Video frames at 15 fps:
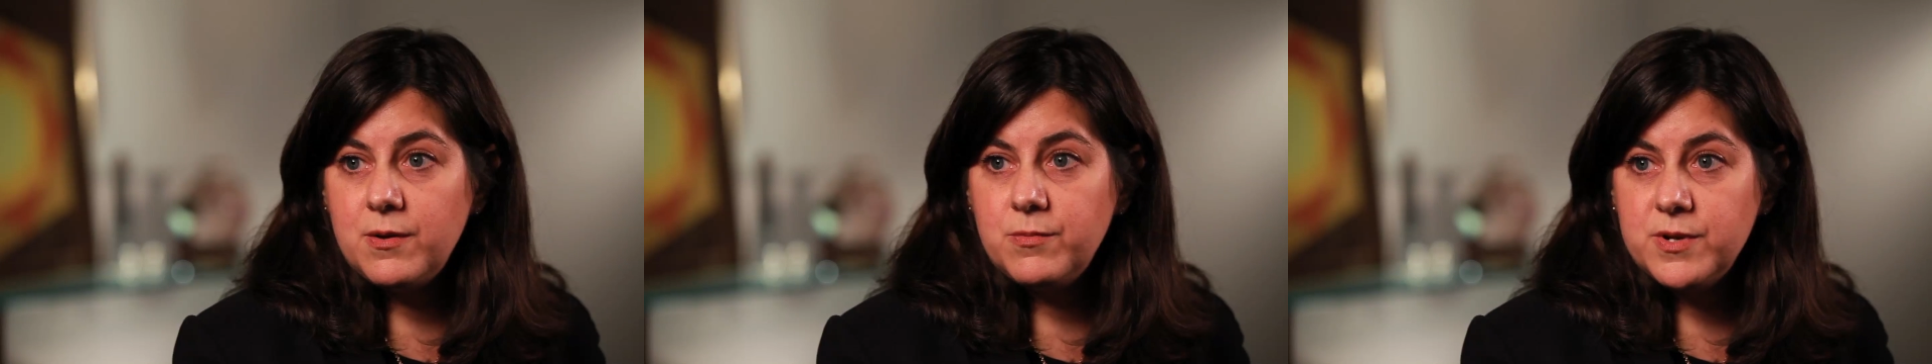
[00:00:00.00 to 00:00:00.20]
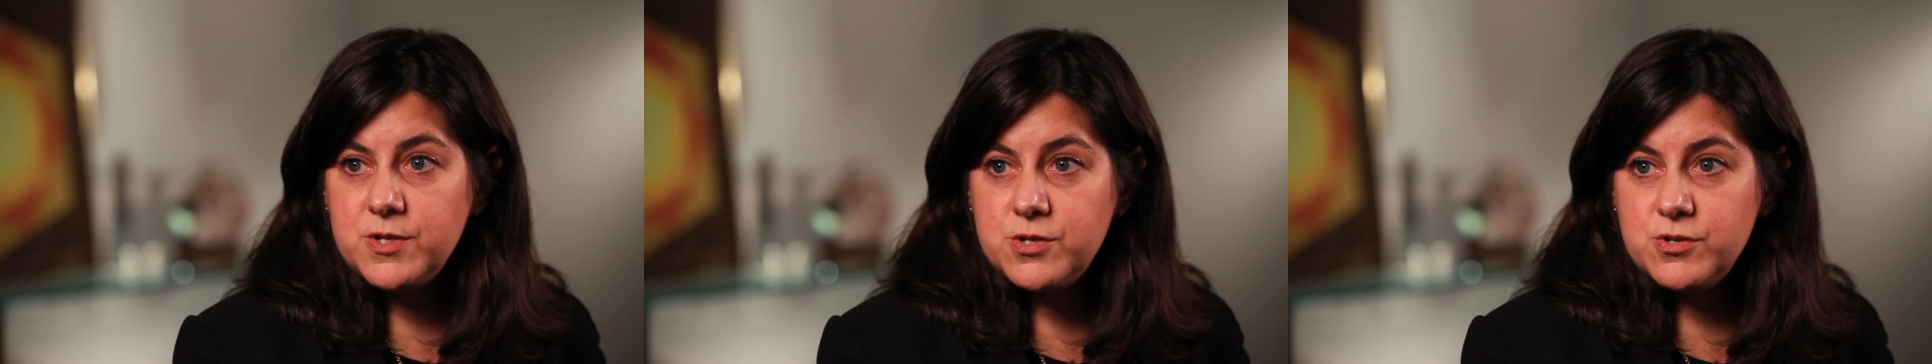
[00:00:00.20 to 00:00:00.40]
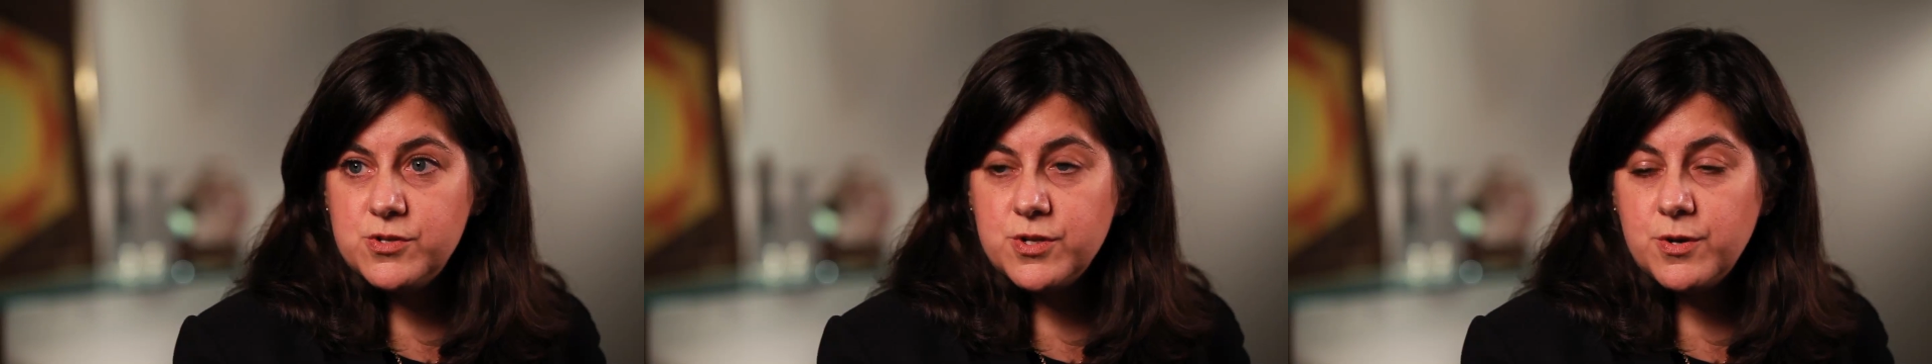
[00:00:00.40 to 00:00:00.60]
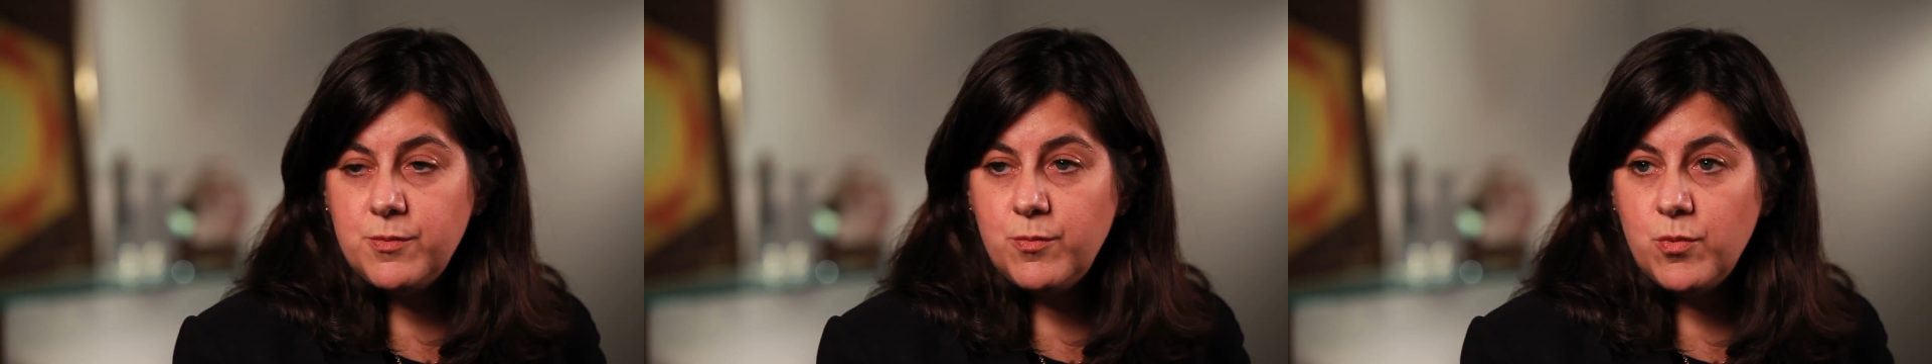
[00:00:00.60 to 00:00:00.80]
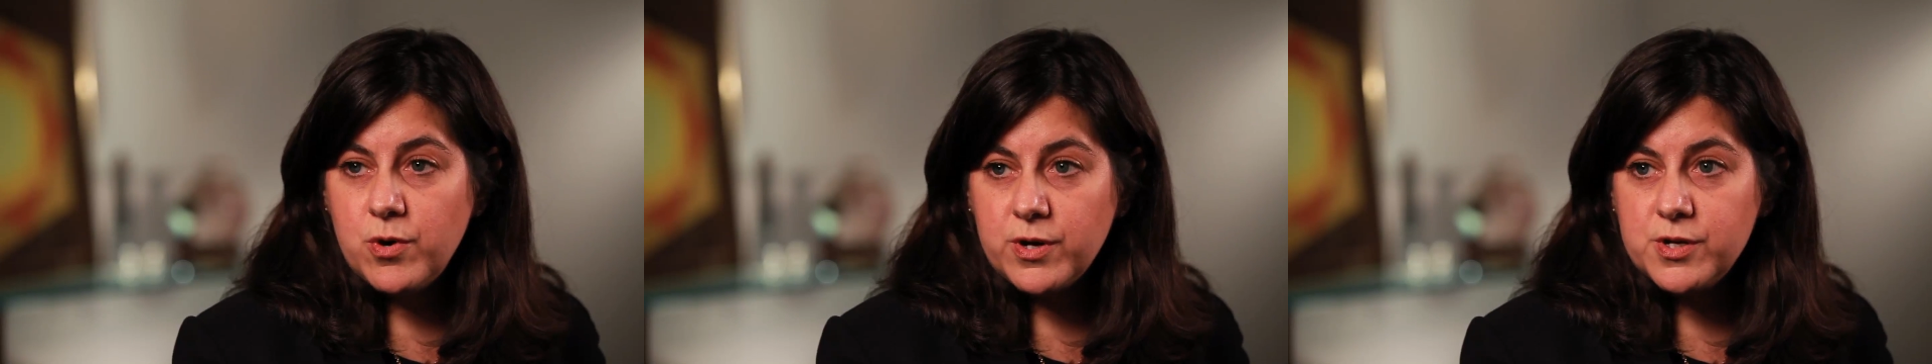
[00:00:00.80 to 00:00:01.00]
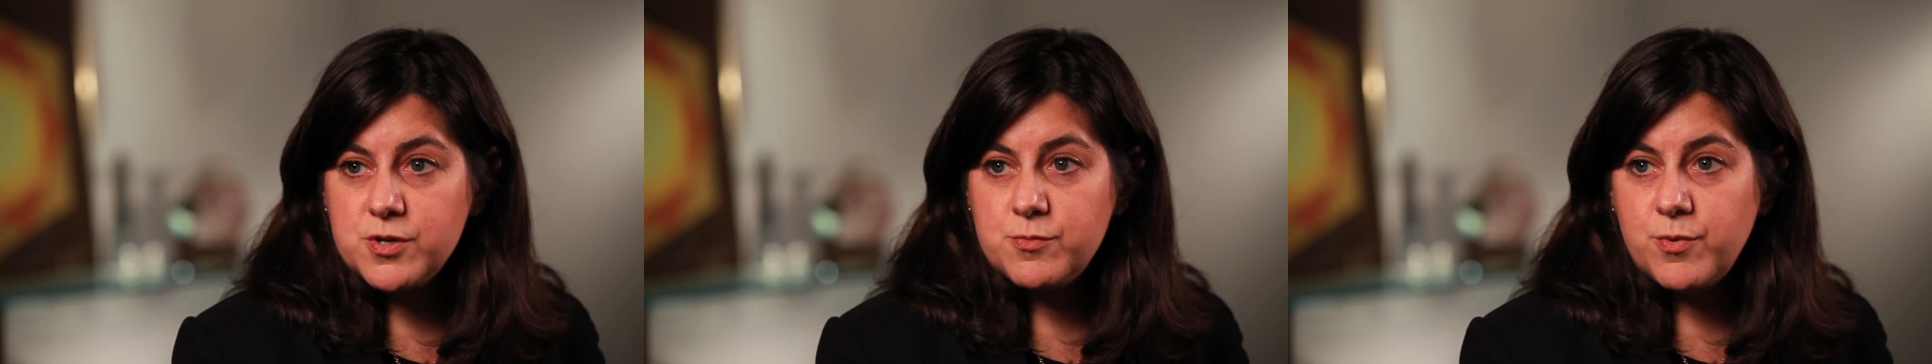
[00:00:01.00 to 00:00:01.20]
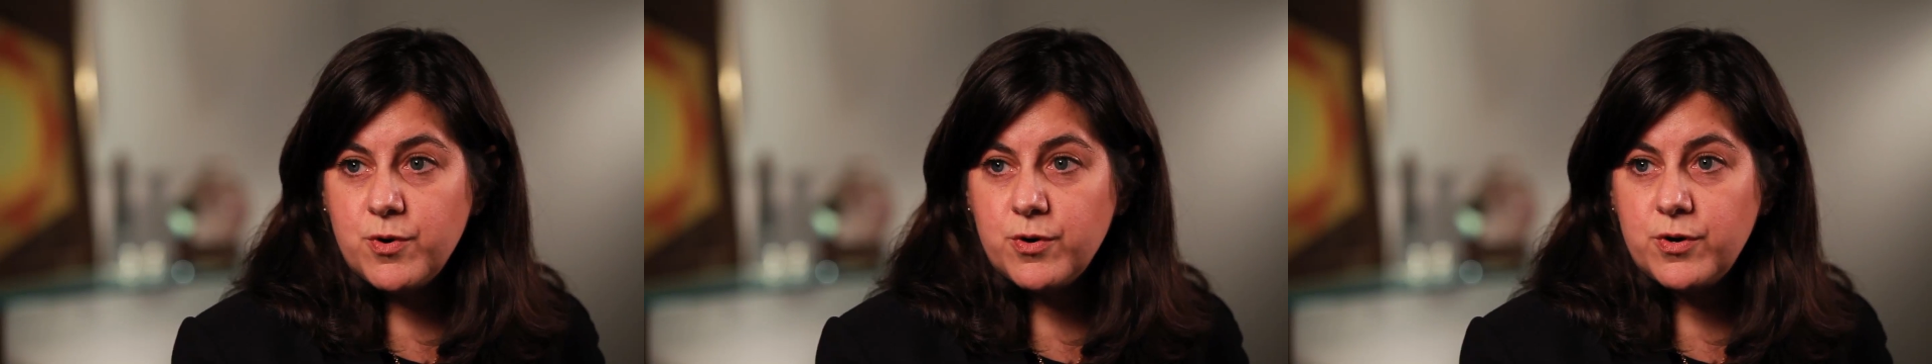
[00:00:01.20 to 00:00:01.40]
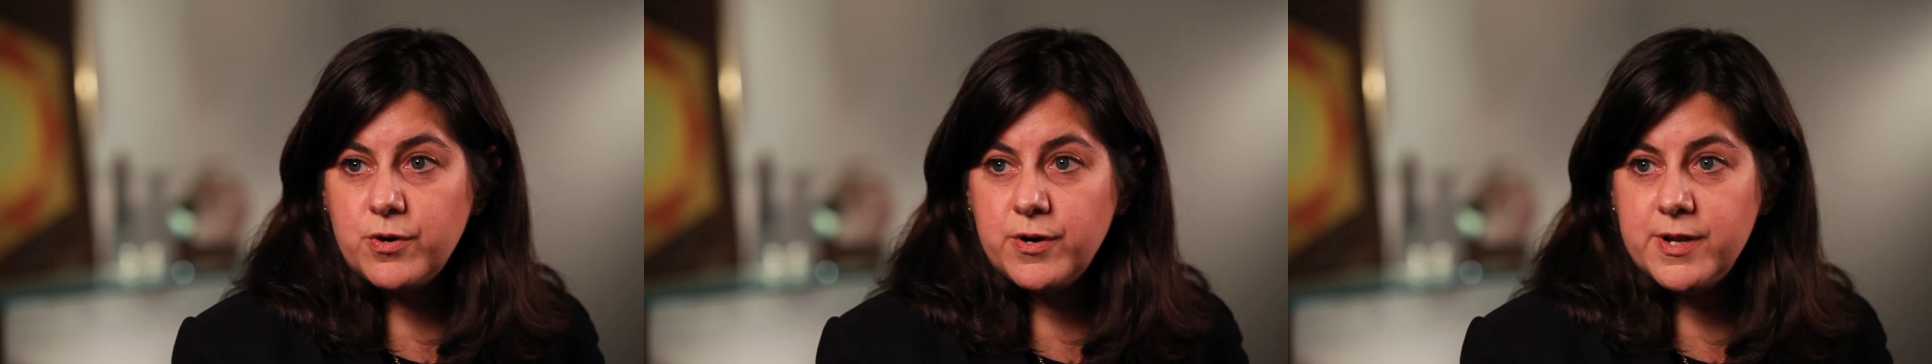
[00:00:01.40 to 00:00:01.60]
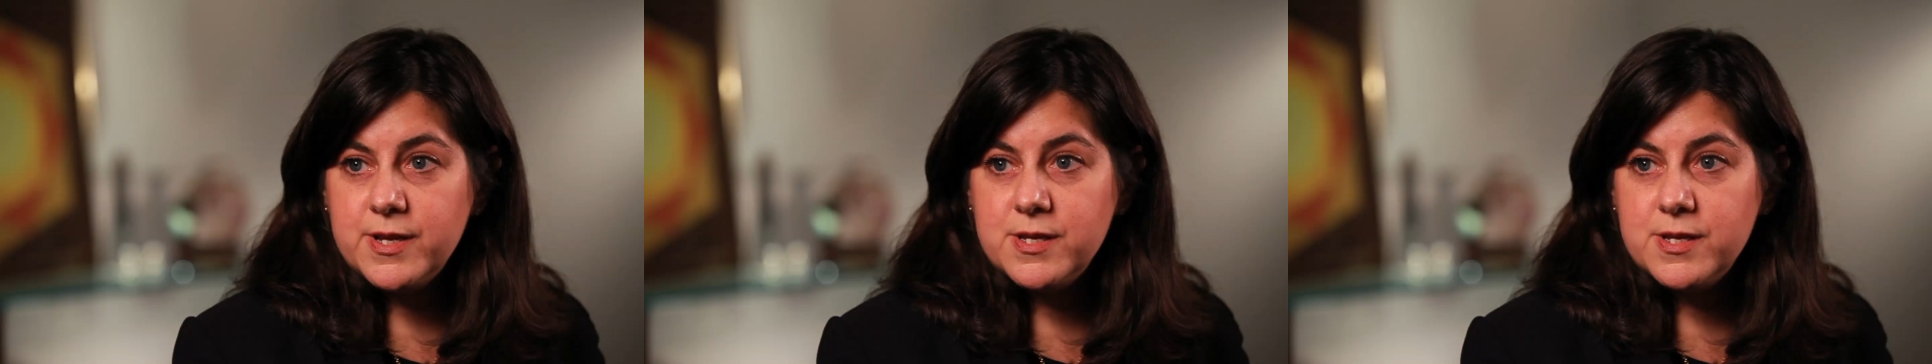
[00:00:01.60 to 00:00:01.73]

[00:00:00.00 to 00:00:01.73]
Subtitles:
when choosing a mortgage broker